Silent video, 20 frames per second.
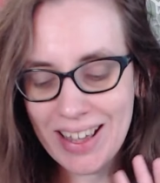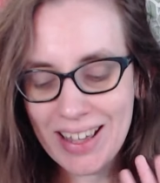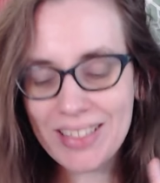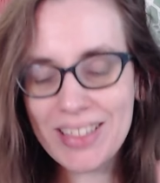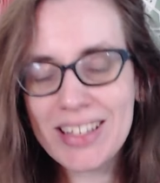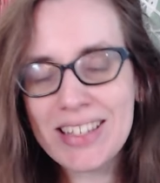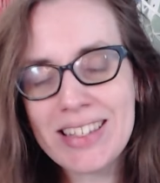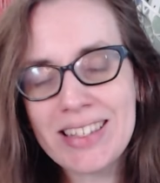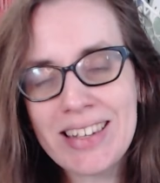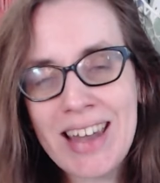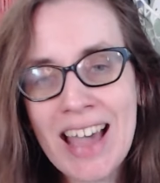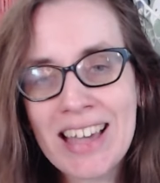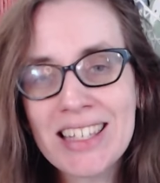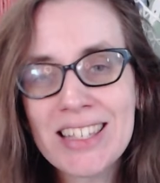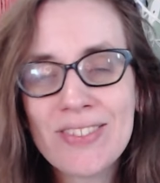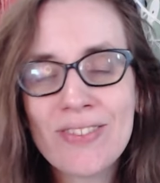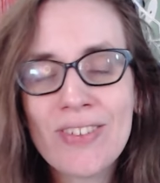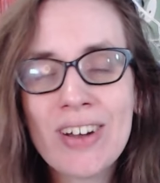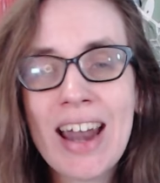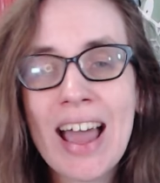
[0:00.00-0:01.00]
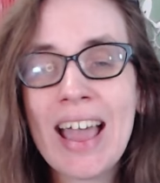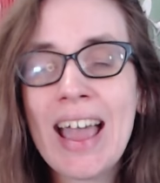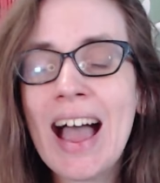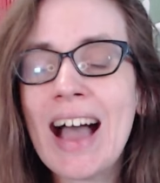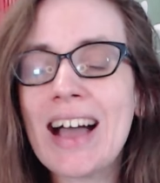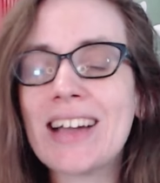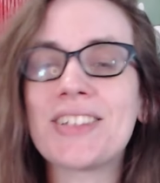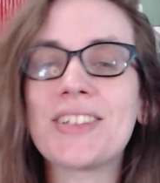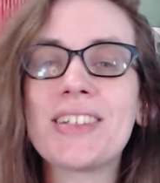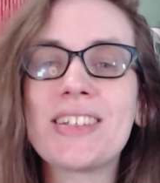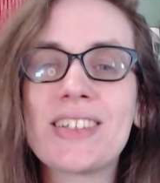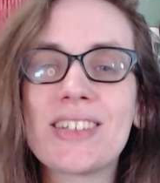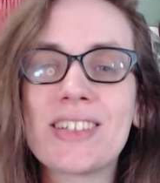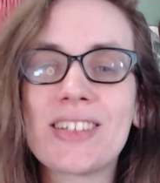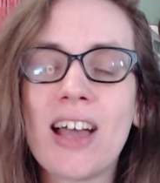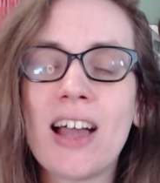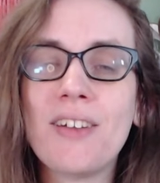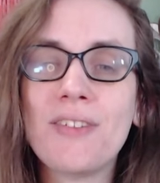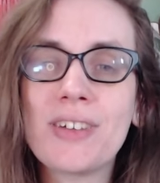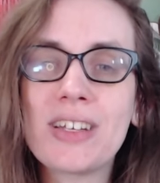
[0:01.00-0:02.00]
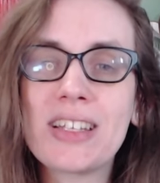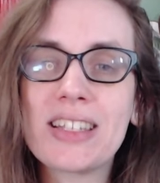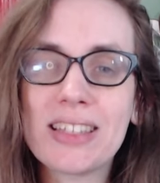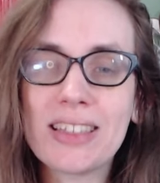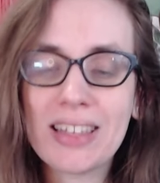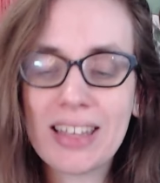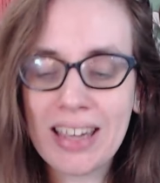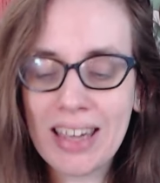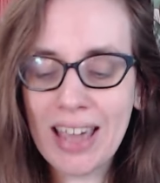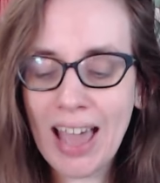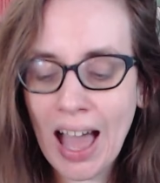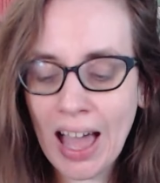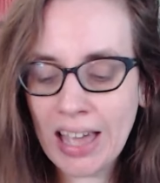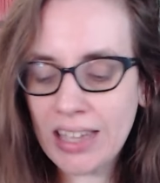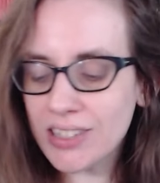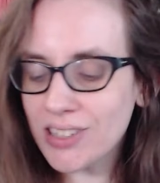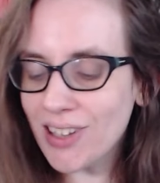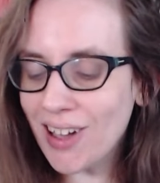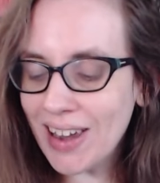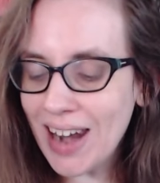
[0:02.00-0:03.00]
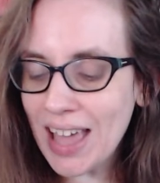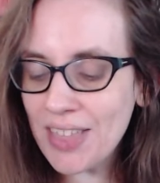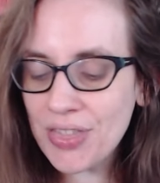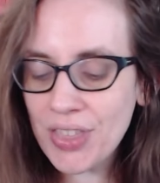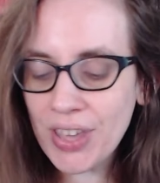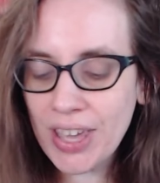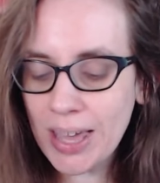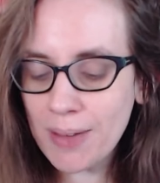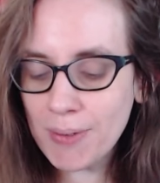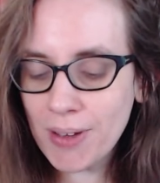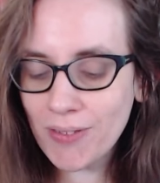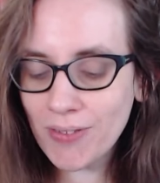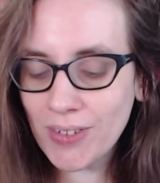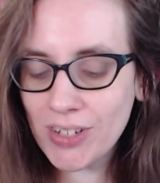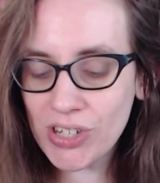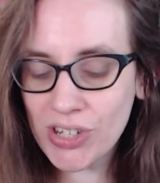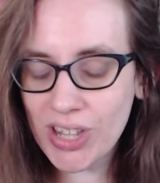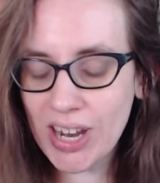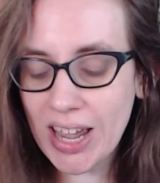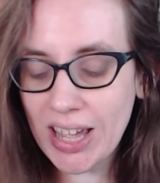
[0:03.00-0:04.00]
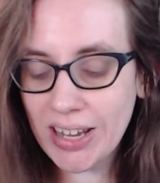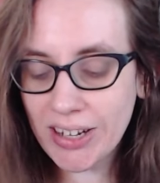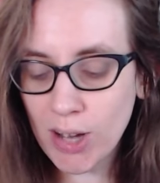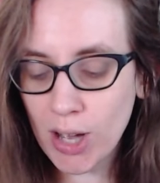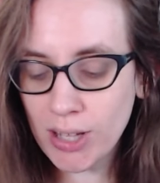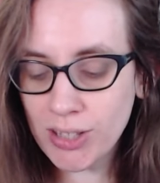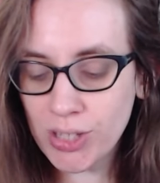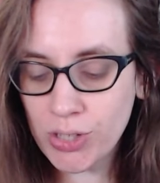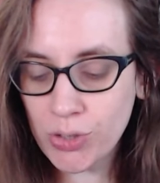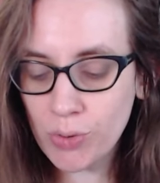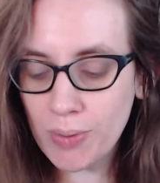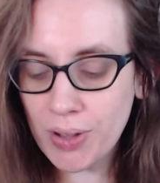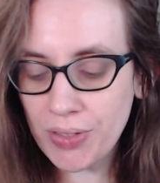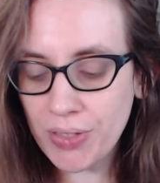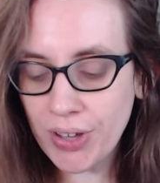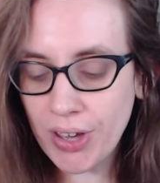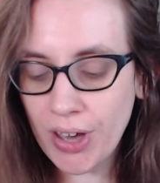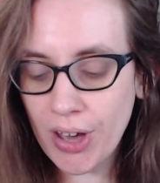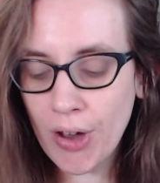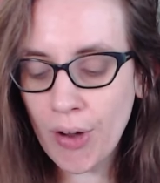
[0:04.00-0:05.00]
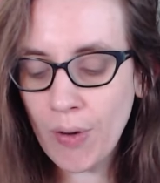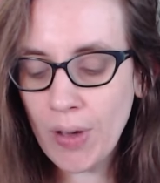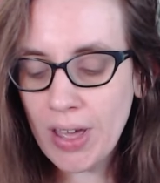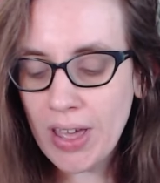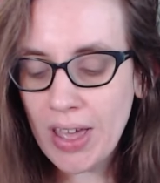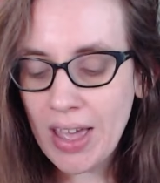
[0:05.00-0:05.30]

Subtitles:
This next one I actually just got recently. I saw it at the game convention that I had gone to a month ago.